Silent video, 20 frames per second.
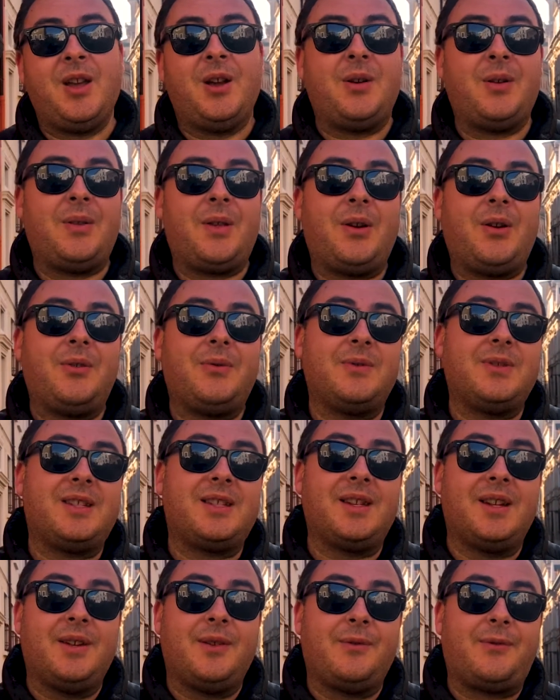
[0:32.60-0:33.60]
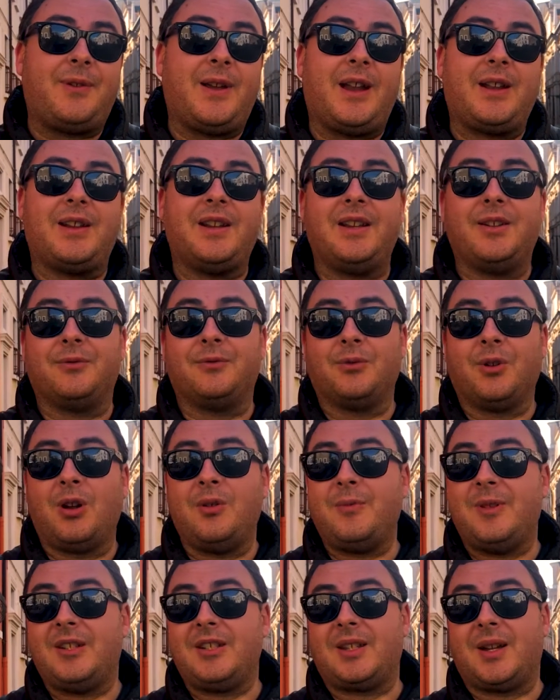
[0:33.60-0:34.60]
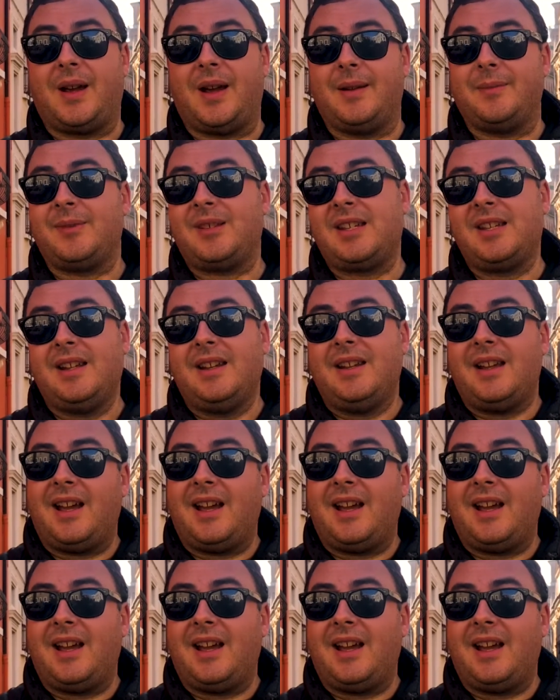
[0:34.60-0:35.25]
Although it was founded in Roman times,